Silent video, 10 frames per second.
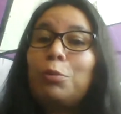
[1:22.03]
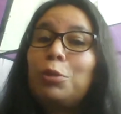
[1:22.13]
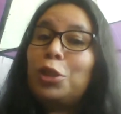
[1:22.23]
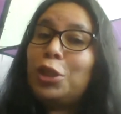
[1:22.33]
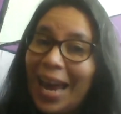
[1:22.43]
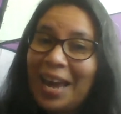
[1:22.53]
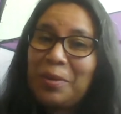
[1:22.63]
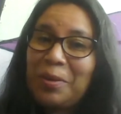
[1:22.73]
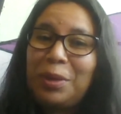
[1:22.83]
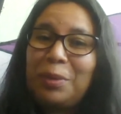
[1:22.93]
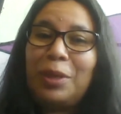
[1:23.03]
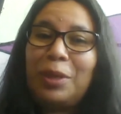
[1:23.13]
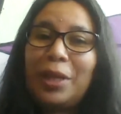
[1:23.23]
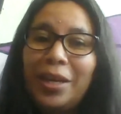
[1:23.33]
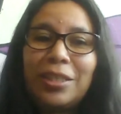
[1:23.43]
So today,
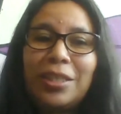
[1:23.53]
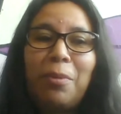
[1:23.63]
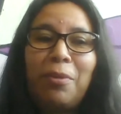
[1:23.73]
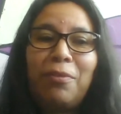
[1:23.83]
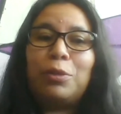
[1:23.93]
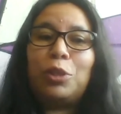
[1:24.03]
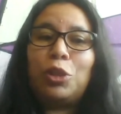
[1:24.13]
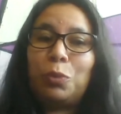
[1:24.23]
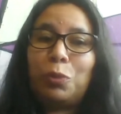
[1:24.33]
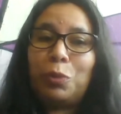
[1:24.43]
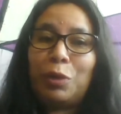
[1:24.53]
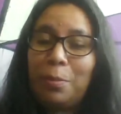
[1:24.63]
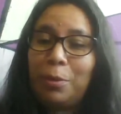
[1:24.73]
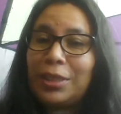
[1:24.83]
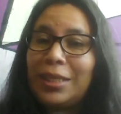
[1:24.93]
we will hear some of those
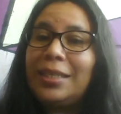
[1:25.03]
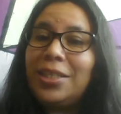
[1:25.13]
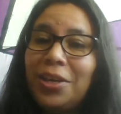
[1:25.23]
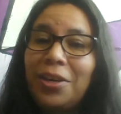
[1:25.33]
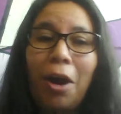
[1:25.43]
dreamers.